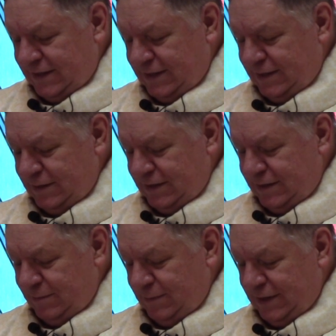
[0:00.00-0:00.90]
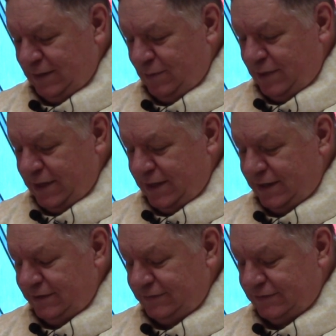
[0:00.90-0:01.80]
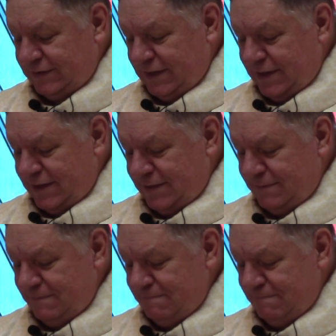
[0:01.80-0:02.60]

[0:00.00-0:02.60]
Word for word: in, in many ways, um,